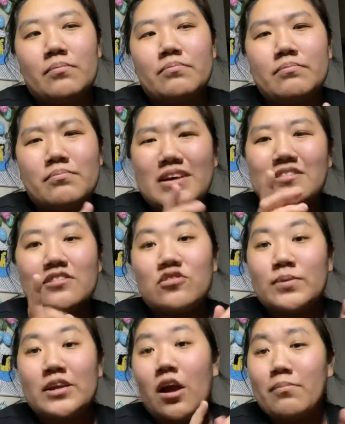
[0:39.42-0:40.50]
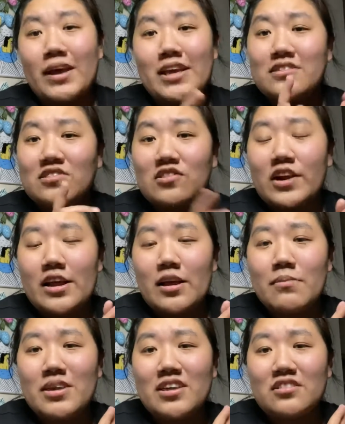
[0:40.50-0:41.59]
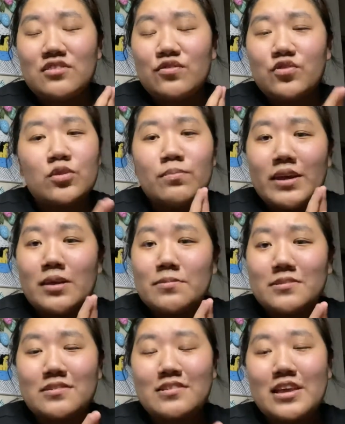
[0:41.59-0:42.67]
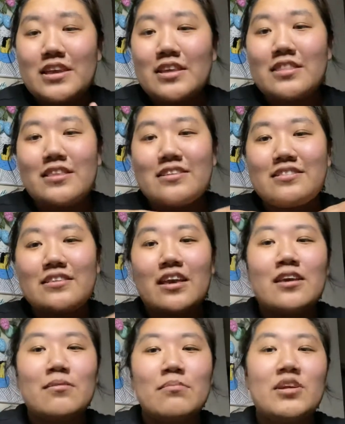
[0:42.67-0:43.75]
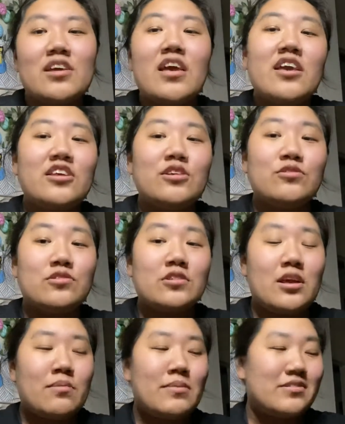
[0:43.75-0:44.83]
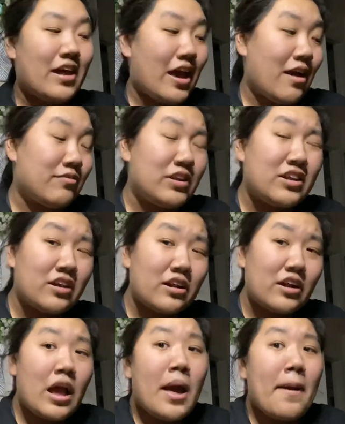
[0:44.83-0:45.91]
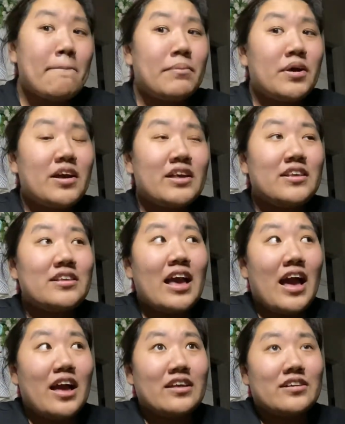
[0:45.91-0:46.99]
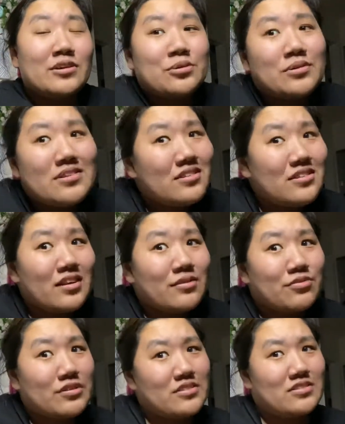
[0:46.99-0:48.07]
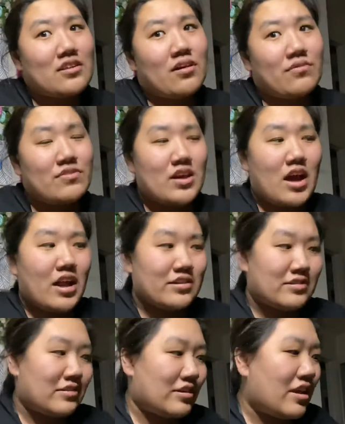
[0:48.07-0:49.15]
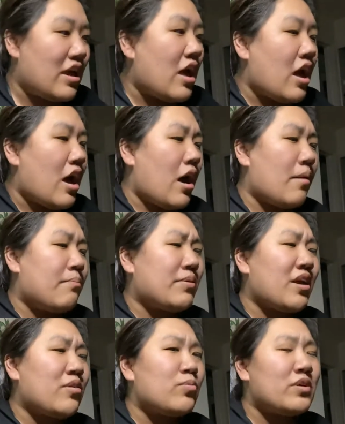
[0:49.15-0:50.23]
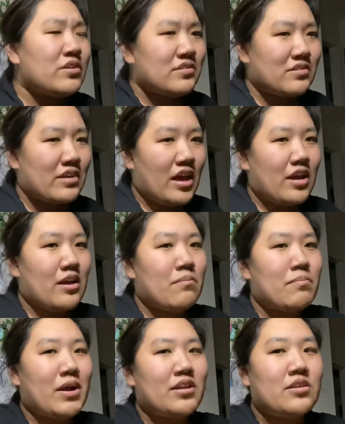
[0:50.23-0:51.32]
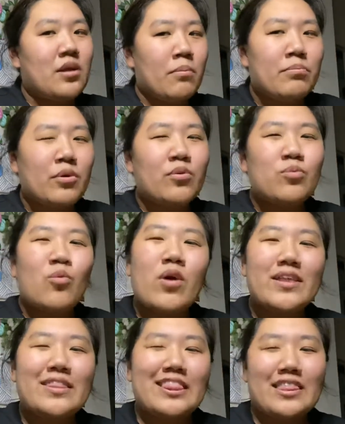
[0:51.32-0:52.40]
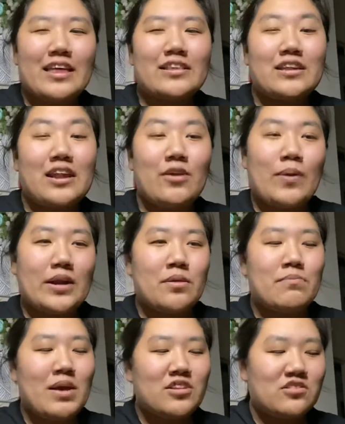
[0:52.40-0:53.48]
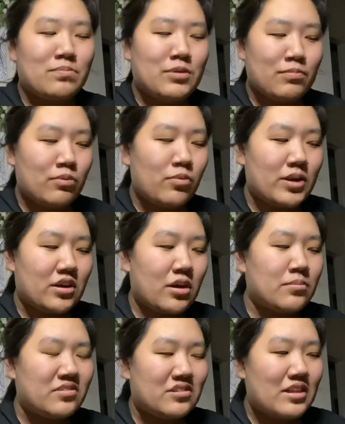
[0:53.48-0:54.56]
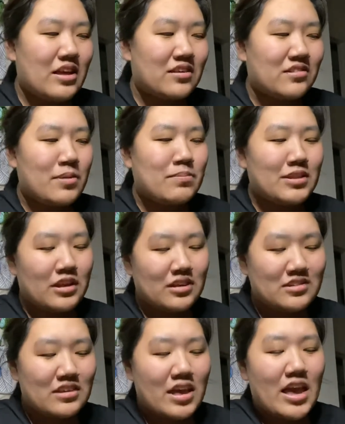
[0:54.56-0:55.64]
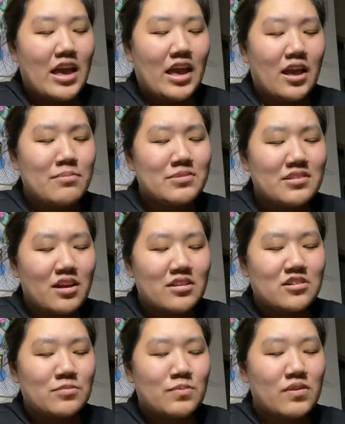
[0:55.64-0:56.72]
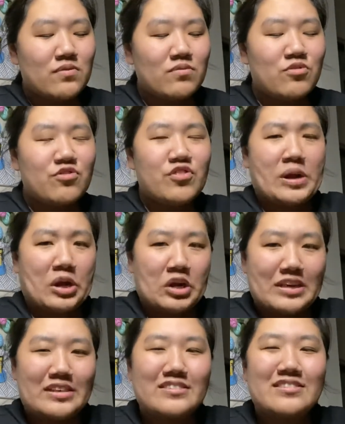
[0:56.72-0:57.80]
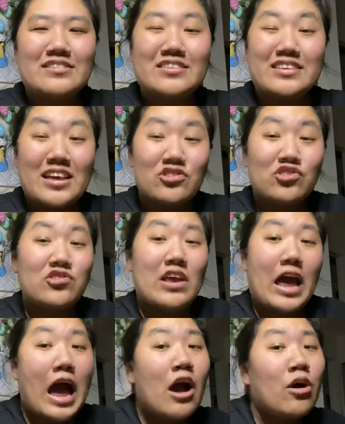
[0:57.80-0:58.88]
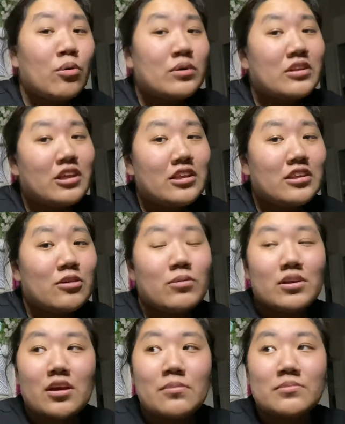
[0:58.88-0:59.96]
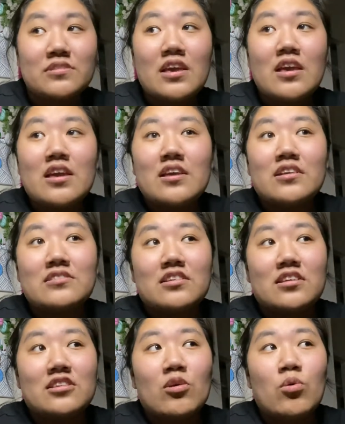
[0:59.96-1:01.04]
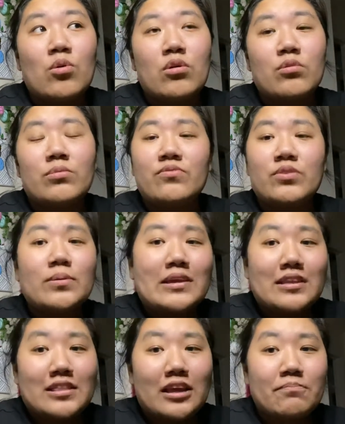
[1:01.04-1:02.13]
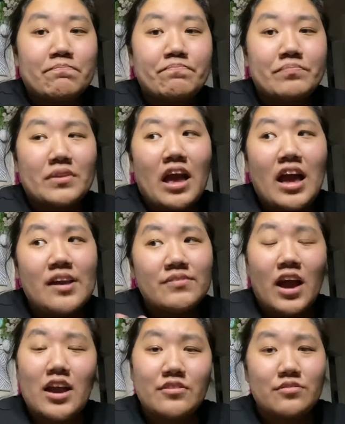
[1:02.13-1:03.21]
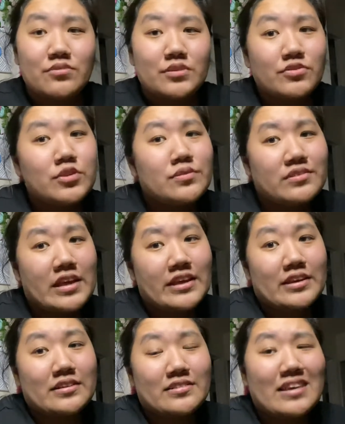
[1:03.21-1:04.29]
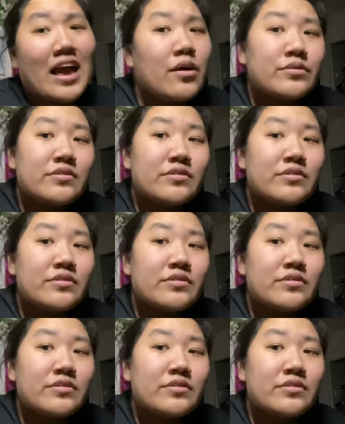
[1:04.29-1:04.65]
message me on my Instagram. It's Food Makeup Skin, the same username as I have here. But yeah, who doesn't like free stuff, honestly? But I will say my number one thing that I recommend to people when it comes to that type of thing is Amazon has been very sketched out lately when it comes to the whole reviewing thing. I've gotten reviews taken down